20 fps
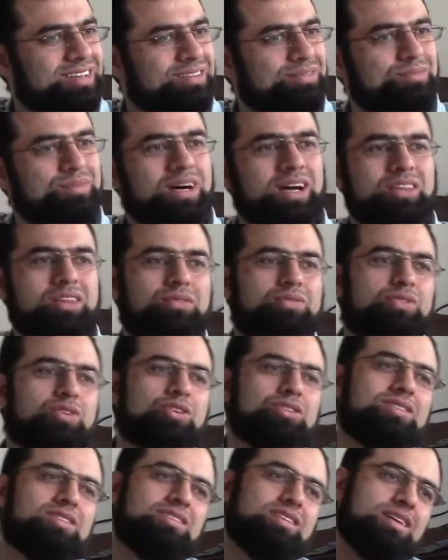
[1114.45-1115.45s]
By the
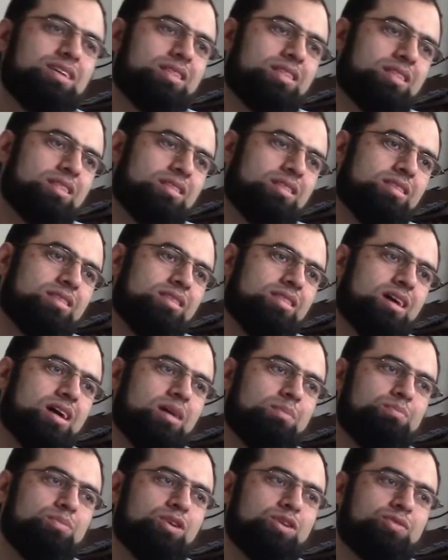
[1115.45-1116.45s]
front teeth, the
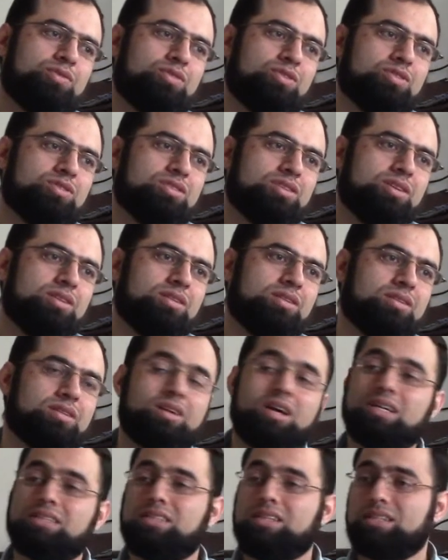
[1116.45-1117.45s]
upper front teeth.
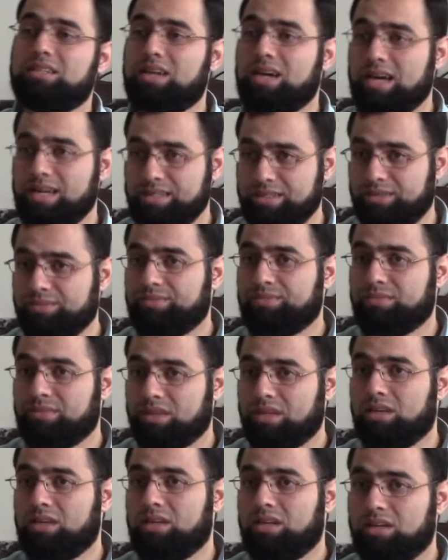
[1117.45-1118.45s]
Got it, guys?
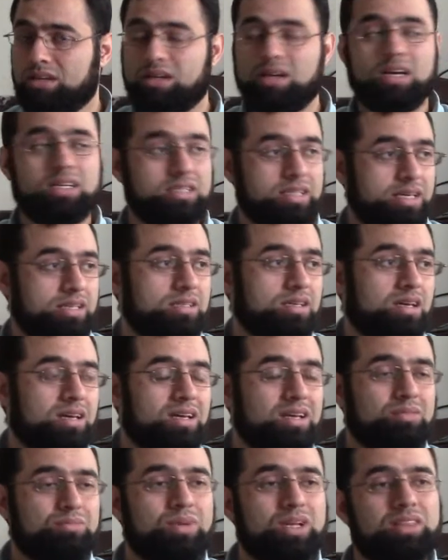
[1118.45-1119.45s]
Got it?
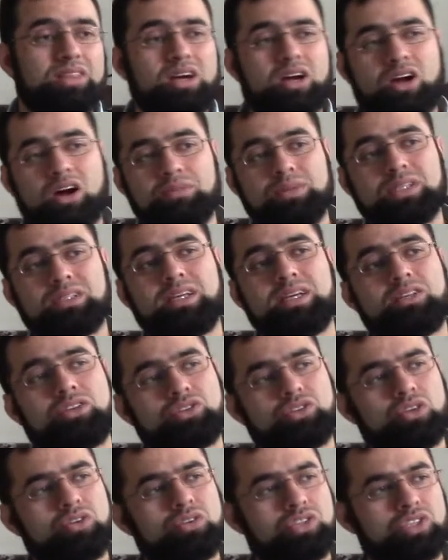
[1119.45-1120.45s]
But the
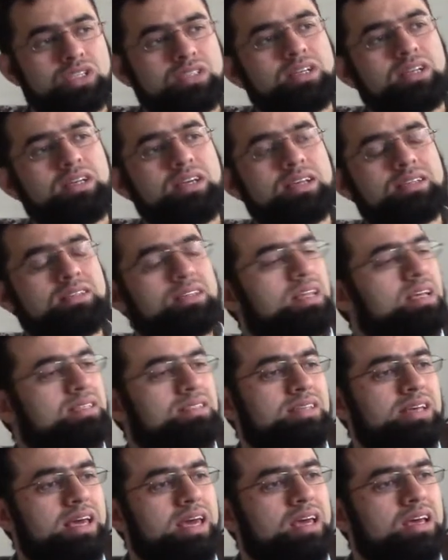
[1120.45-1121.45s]
commentators on Jazariyya, they
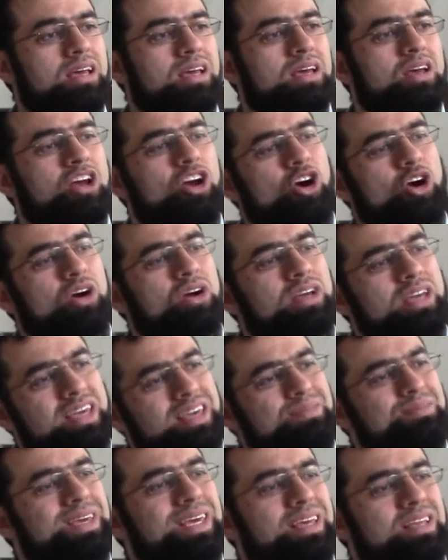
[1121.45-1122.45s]
say
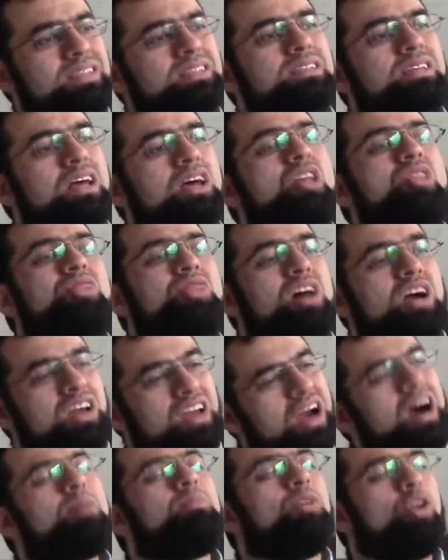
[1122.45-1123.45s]
he means the
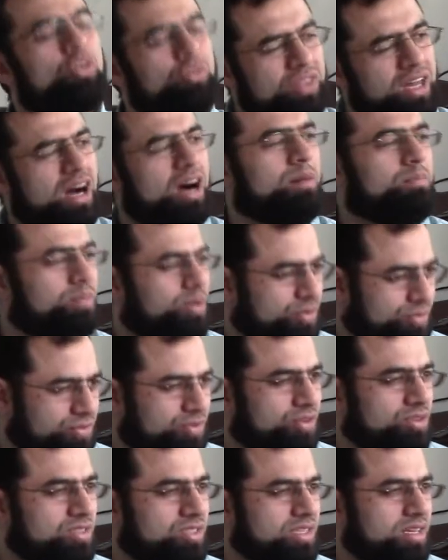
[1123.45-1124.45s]
gum of the upper
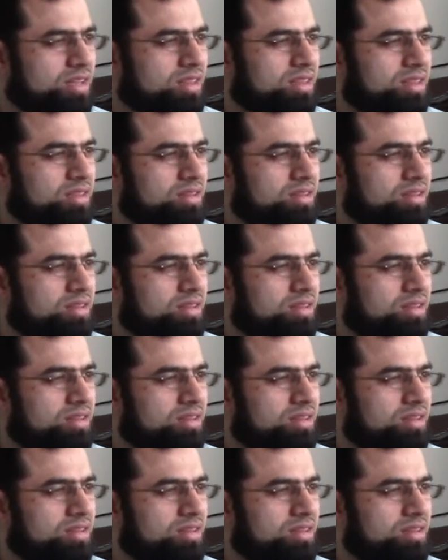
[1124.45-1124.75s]
front teeth,